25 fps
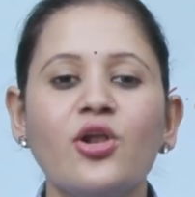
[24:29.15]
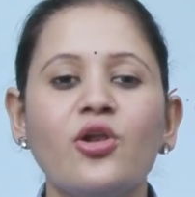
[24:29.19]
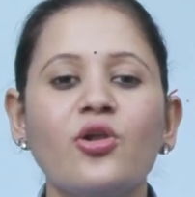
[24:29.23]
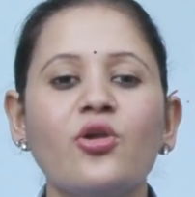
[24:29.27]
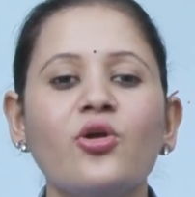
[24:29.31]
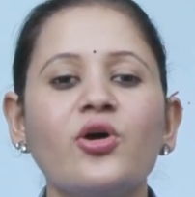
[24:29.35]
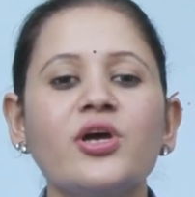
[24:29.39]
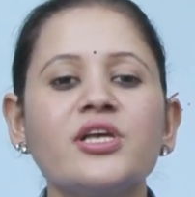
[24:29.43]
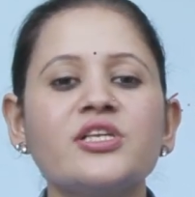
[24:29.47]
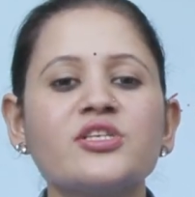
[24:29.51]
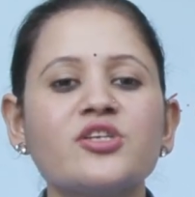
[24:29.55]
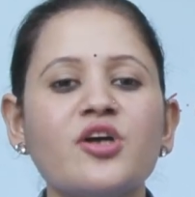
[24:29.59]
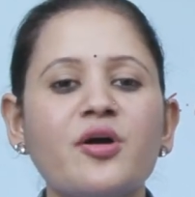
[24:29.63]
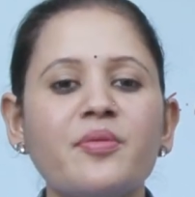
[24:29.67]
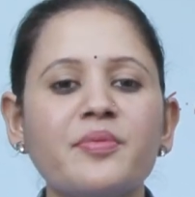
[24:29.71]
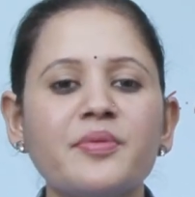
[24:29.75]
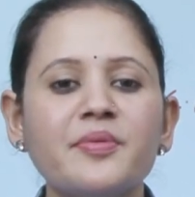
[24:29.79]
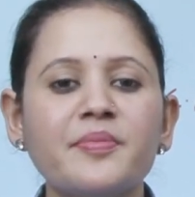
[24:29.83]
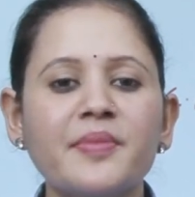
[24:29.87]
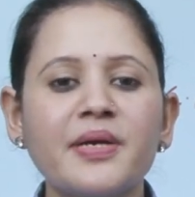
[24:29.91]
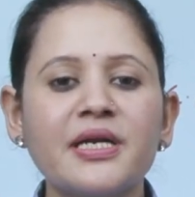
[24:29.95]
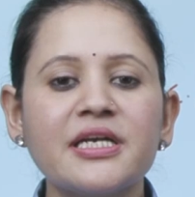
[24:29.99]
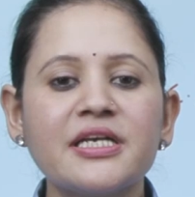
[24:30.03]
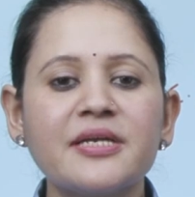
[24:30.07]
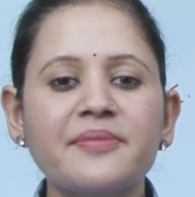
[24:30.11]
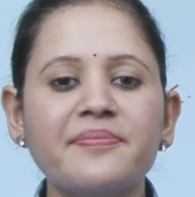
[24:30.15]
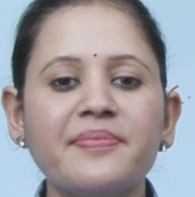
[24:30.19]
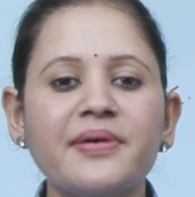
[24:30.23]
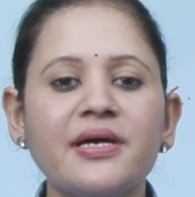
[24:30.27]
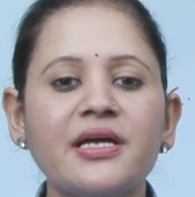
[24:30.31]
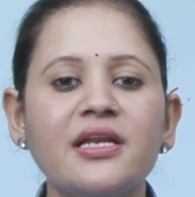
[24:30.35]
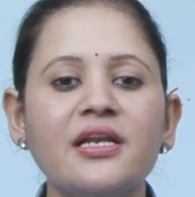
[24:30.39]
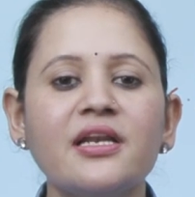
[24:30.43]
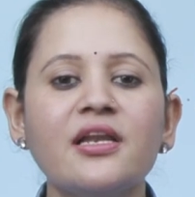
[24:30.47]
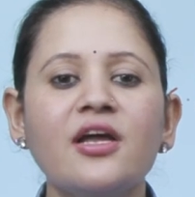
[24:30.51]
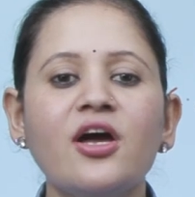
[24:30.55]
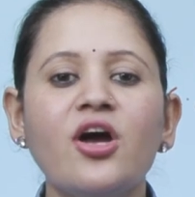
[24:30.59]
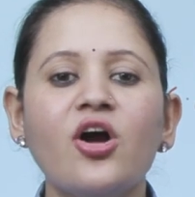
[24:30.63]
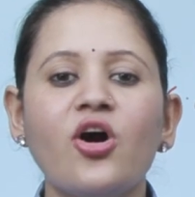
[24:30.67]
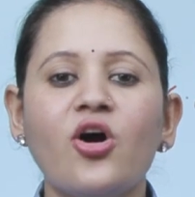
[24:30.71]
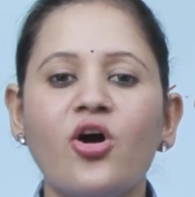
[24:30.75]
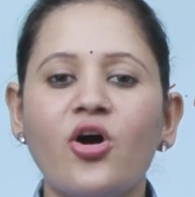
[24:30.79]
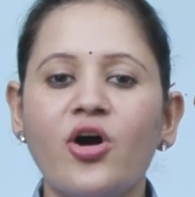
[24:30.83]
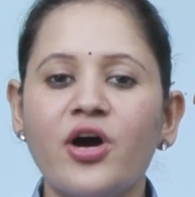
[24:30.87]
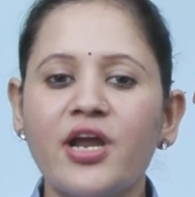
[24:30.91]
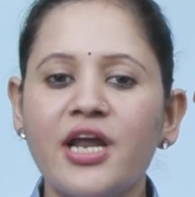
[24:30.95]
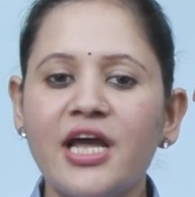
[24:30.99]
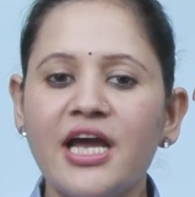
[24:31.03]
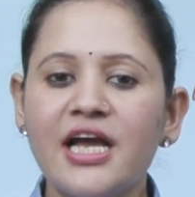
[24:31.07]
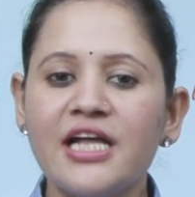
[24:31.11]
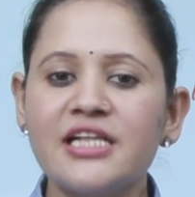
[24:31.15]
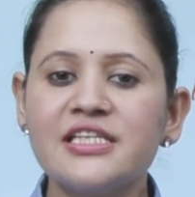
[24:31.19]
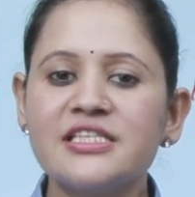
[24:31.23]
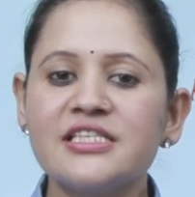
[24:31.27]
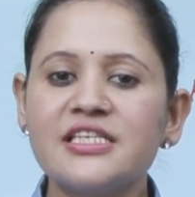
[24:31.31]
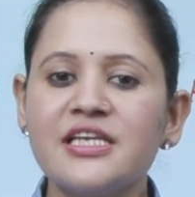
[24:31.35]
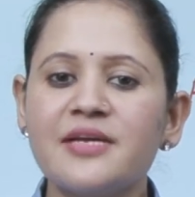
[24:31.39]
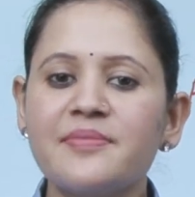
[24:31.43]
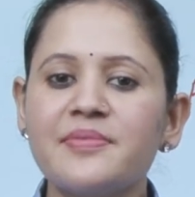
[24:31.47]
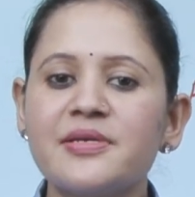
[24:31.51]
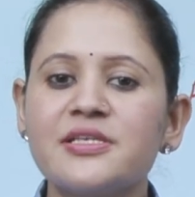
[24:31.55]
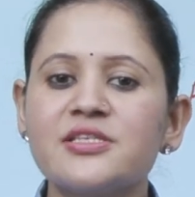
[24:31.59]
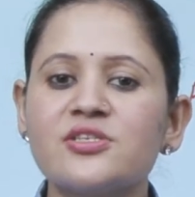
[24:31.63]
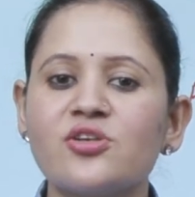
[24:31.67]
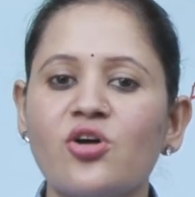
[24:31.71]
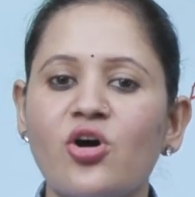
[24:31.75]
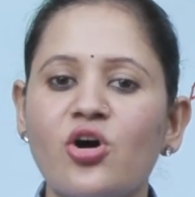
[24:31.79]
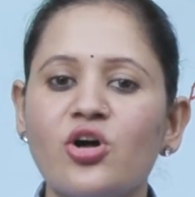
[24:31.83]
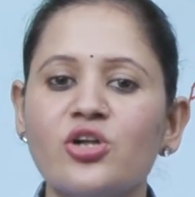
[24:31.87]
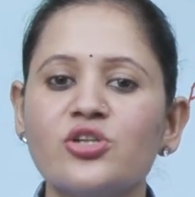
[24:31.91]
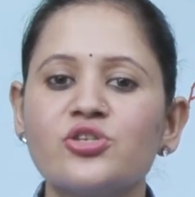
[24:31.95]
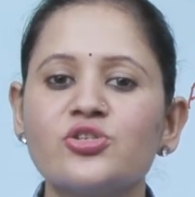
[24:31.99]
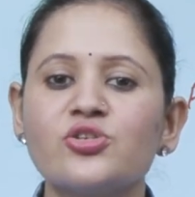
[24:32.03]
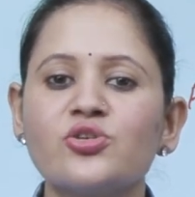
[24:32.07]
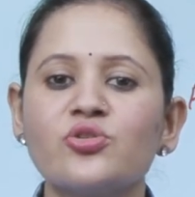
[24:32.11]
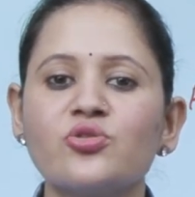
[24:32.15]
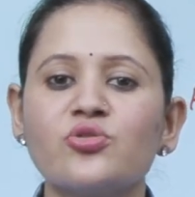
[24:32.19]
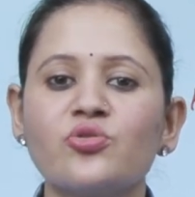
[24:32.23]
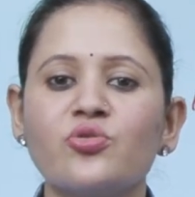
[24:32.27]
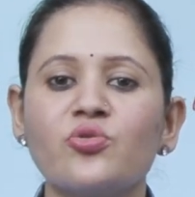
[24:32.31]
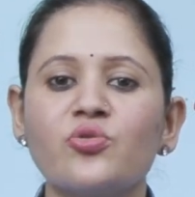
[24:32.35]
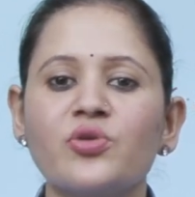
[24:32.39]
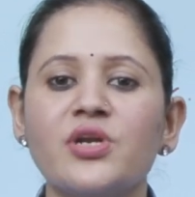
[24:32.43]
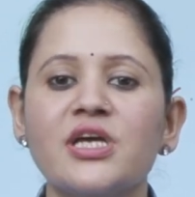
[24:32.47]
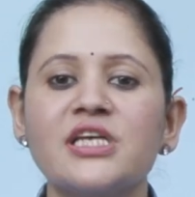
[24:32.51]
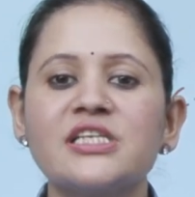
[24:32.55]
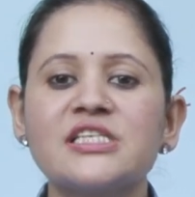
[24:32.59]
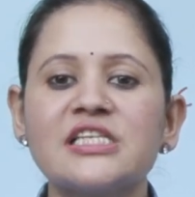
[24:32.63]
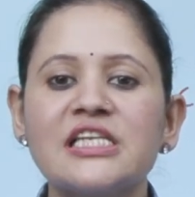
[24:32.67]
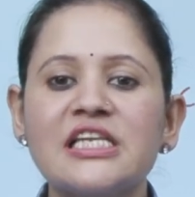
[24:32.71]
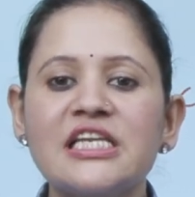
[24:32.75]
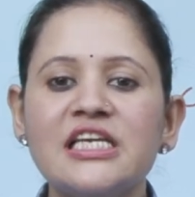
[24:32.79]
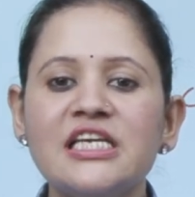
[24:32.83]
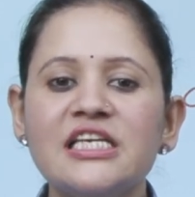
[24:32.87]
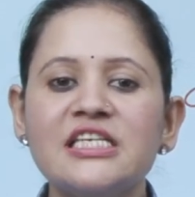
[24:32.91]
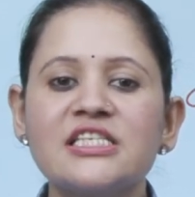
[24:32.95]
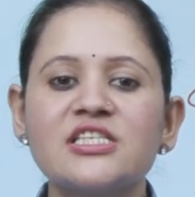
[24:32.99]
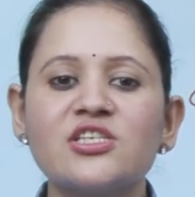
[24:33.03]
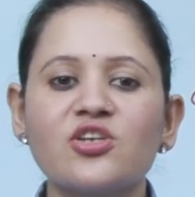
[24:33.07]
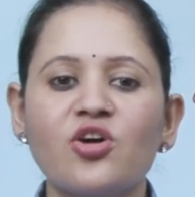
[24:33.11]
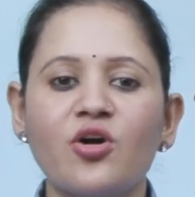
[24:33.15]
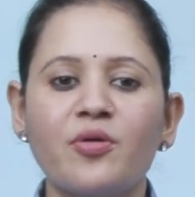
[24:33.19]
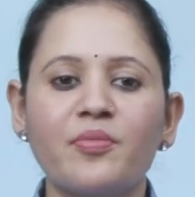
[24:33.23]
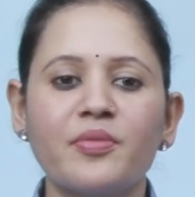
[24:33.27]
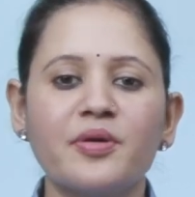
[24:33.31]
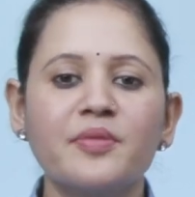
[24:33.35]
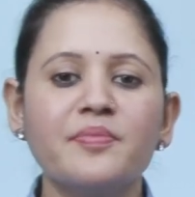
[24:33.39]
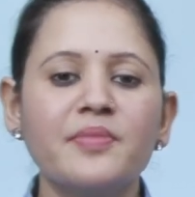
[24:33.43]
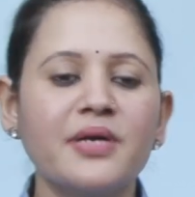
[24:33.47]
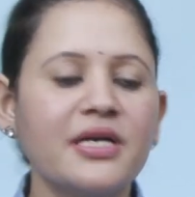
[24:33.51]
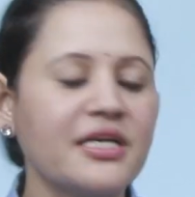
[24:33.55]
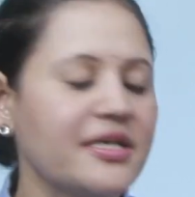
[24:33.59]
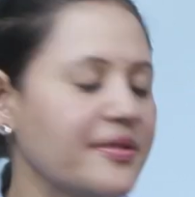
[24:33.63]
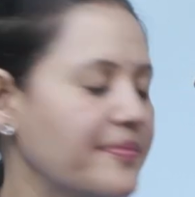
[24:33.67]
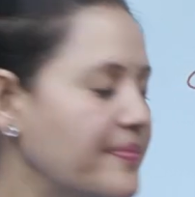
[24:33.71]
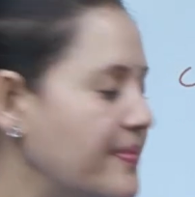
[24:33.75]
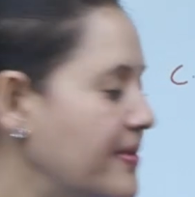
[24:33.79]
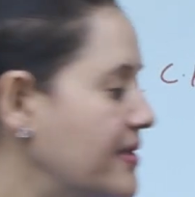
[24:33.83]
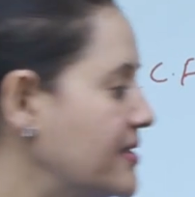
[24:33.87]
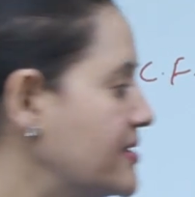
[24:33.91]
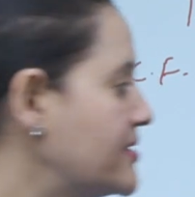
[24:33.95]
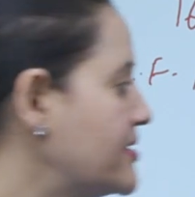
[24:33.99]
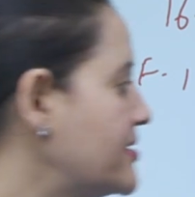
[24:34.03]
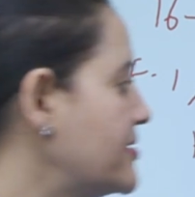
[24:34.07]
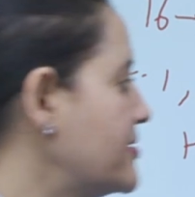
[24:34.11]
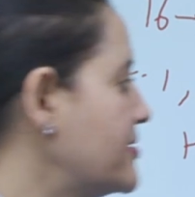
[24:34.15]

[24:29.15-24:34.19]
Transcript: Lowest common multiple or LCM is also known as least common multiple.